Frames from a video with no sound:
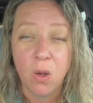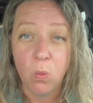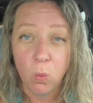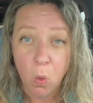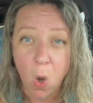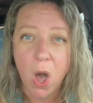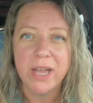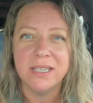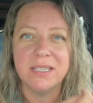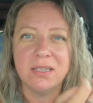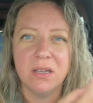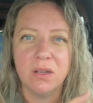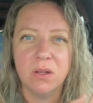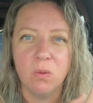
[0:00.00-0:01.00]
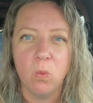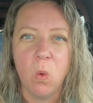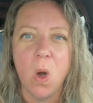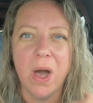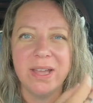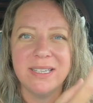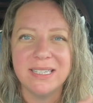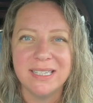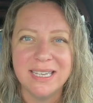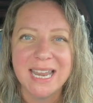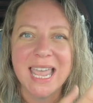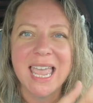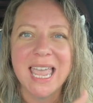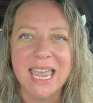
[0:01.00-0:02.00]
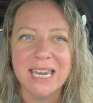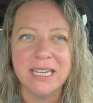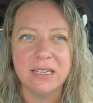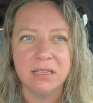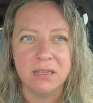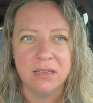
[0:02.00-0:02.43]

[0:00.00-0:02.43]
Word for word: Want, want, need,